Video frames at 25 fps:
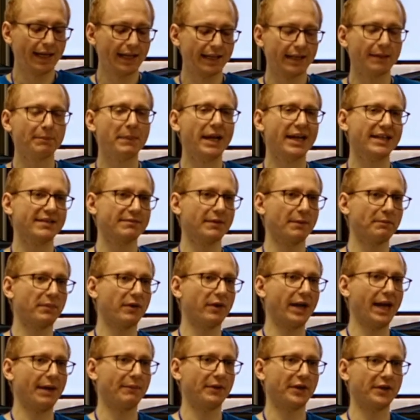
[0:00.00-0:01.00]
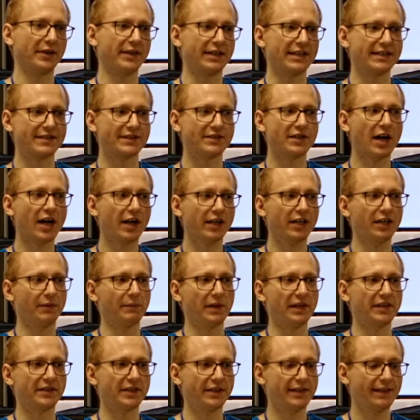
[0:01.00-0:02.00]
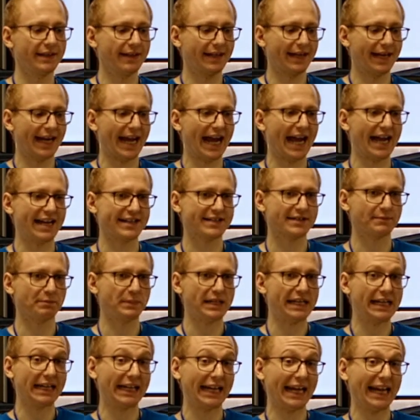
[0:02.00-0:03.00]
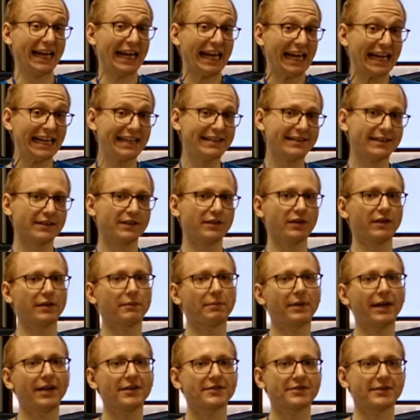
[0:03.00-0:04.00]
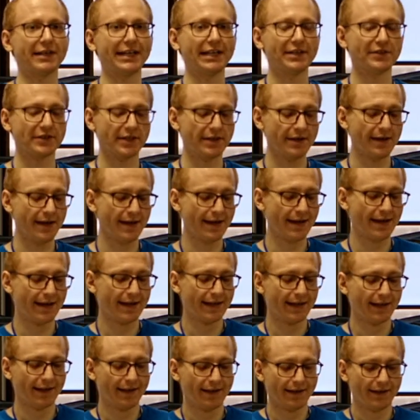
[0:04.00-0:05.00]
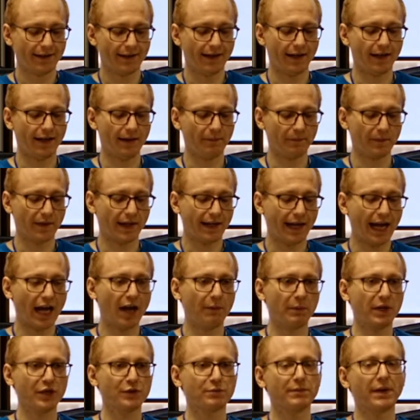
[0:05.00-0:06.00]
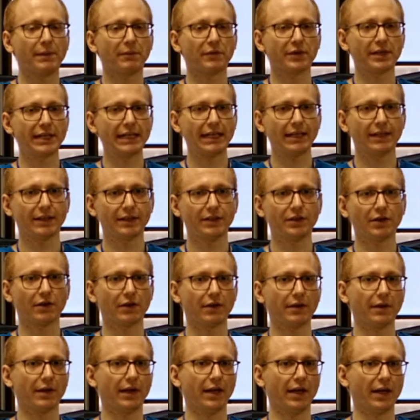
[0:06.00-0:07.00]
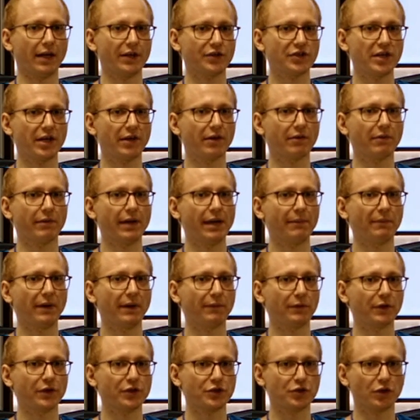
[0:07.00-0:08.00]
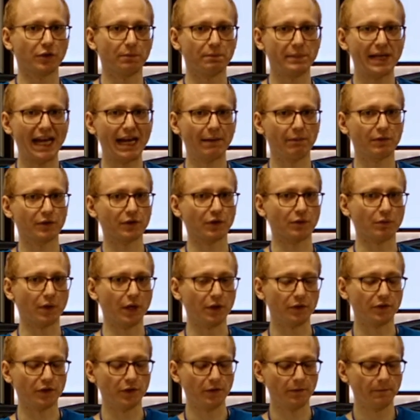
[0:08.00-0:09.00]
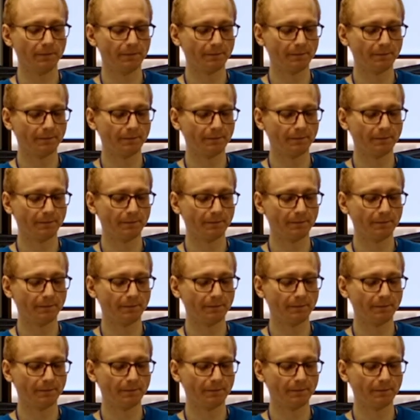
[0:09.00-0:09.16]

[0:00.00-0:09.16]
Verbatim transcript: The maximum parameter is documented as being a hint to the browser engine um, how much memory your uh, shared array buffer should be able to grow to.